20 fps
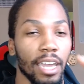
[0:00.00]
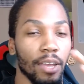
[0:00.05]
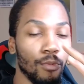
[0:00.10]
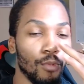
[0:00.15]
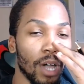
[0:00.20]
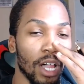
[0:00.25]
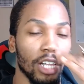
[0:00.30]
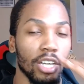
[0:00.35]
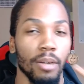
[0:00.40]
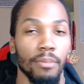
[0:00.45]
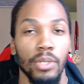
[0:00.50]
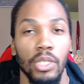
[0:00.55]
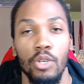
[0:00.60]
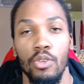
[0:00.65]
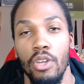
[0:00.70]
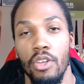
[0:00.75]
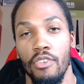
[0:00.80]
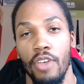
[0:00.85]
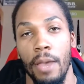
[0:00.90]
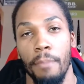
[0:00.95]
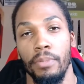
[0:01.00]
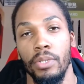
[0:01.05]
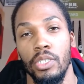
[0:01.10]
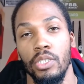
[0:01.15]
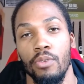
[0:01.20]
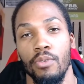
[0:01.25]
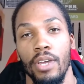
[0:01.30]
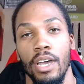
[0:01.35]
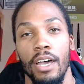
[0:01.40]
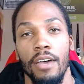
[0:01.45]
and welcome to another
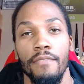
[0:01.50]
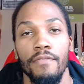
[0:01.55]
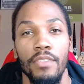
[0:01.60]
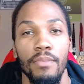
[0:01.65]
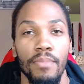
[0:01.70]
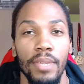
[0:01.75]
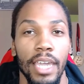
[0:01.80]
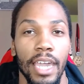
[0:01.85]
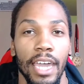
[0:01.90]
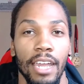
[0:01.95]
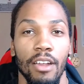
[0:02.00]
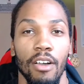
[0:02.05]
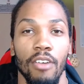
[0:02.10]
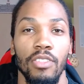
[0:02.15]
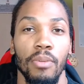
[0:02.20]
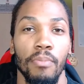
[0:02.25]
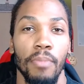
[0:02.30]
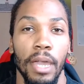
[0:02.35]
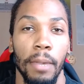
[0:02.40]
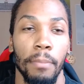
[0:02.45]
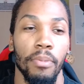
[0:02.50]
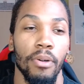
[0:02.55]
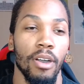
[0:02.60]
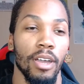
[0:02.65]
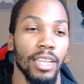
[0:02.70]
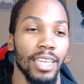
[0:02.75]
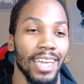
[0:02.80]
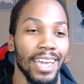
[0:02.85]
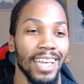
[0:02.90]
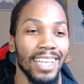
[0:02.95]
episode of the Meathead on the Mic
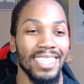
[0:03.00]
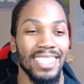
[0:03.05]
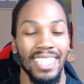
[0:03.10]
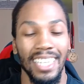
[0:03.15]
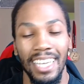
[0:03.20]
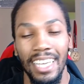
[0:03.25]
podcast.